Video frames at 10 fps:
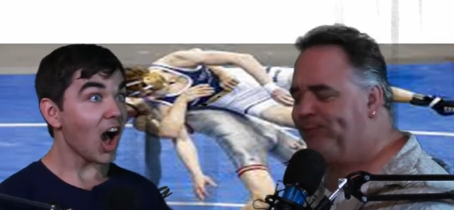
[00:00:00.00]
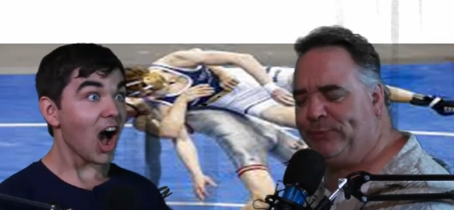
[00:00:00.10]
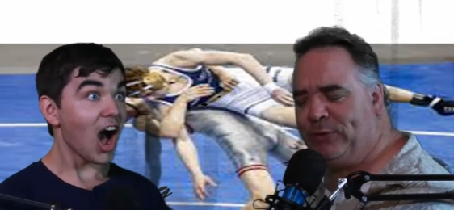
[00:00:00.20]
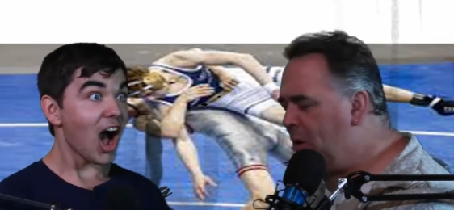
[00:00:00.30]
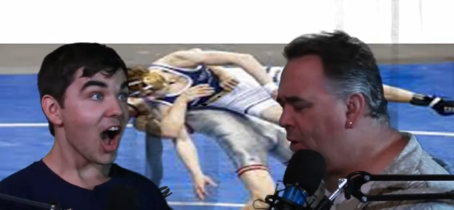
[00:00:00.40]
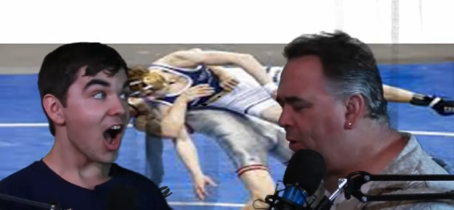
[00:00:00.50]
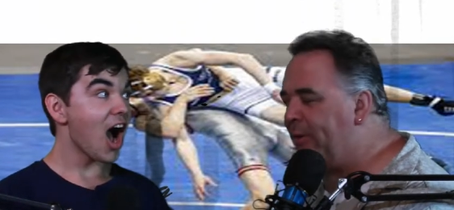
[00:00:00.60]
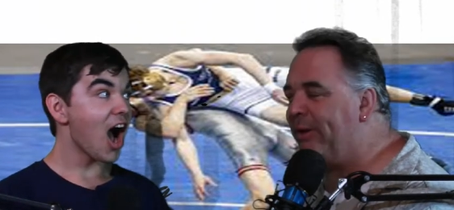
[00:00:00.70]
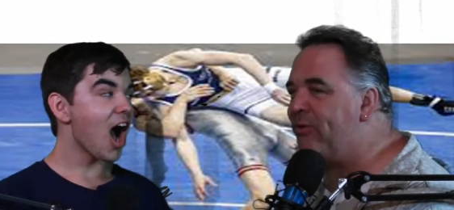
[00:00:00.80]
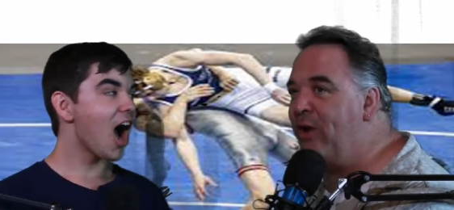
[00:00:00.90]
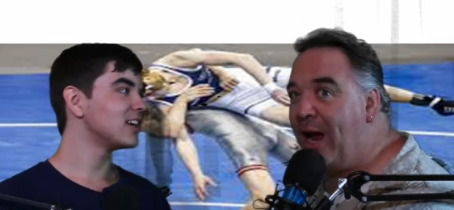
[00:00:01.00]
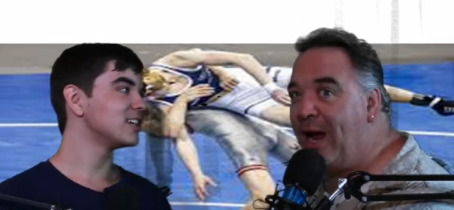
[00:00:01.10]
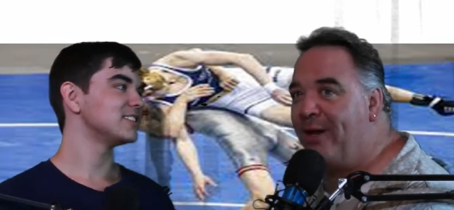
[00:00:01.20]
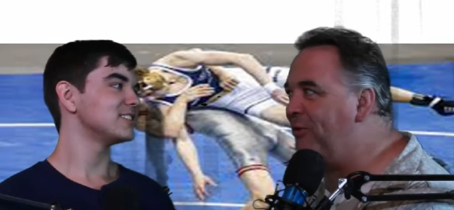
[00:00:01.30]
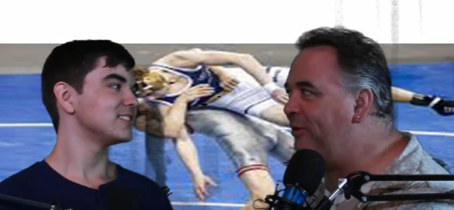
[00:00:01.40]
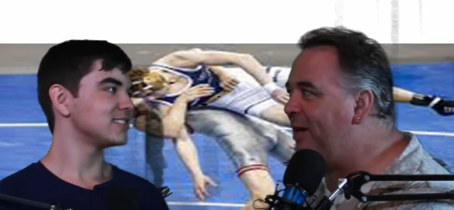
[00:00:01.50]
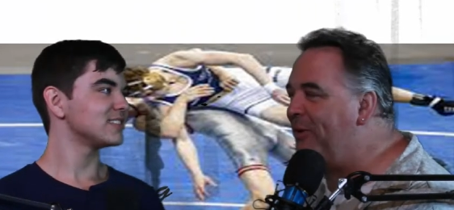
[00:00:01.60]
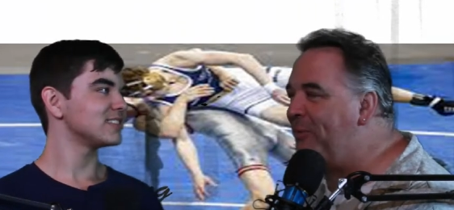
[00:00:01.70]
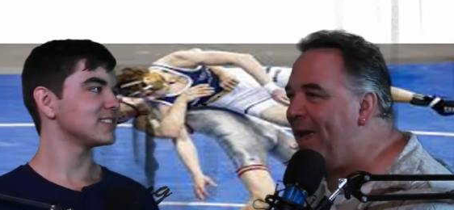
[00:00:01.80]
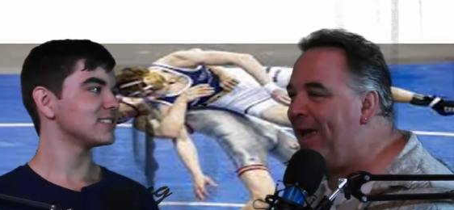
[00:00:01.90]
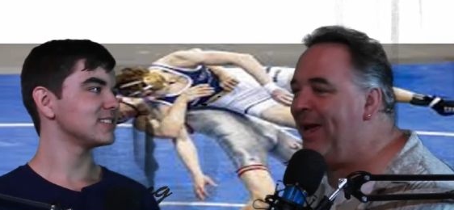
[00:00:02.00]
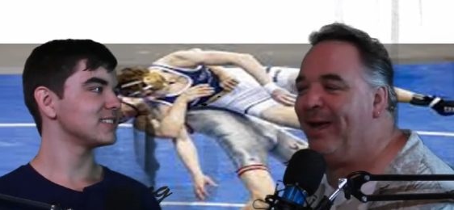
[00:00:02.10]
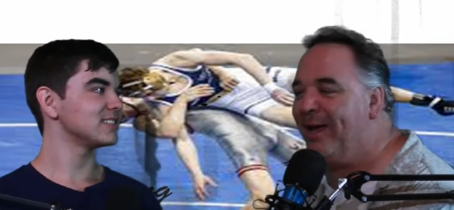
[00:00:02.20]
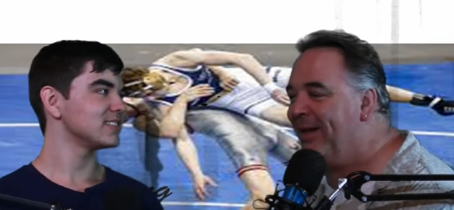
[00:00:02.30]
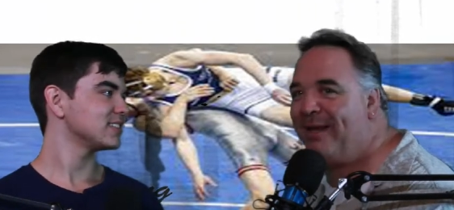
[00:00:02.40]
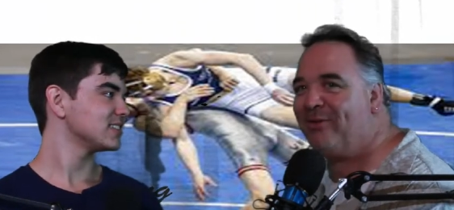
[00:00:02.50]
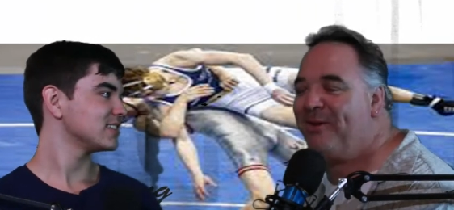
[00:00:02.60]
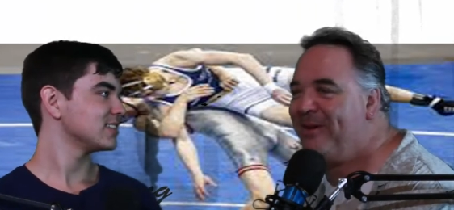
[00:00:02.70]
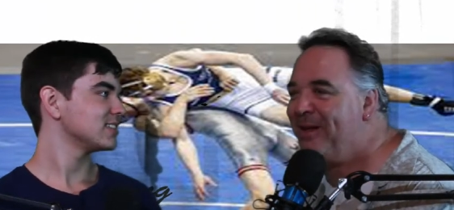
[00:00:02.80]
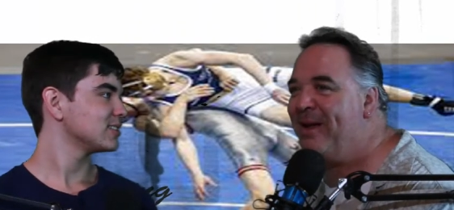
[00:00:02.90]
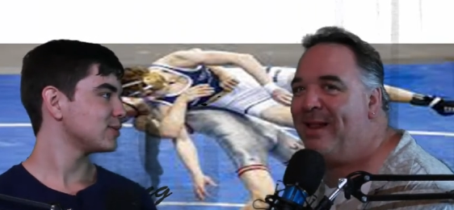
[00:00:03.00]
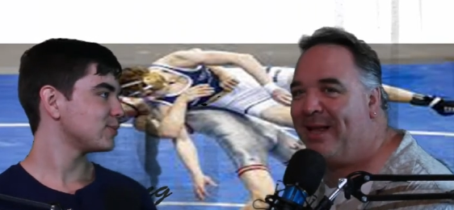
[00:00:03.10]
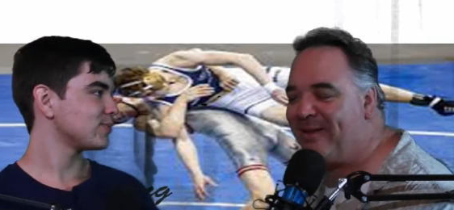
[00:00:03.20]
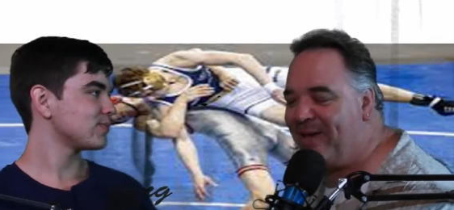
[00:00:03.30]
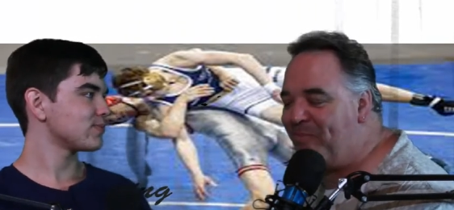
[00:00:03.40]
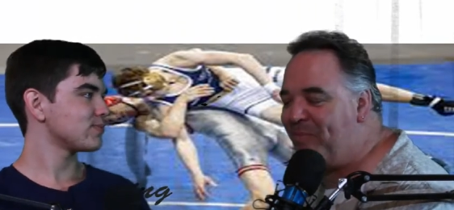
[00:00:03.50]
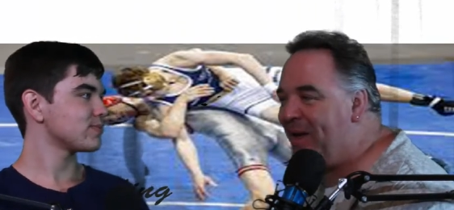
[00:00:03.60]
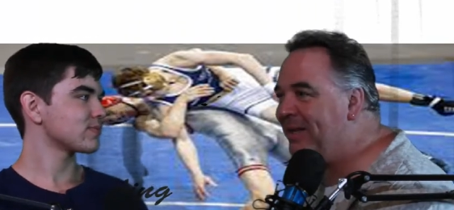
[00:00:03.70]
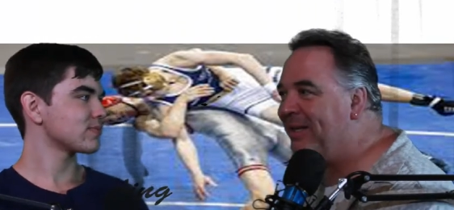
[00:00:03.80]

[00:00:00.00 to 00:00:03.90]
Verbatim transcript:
Speaker 1: No, no, let's not. Let's do it the other way. Let's do it the other. Let's give Becky the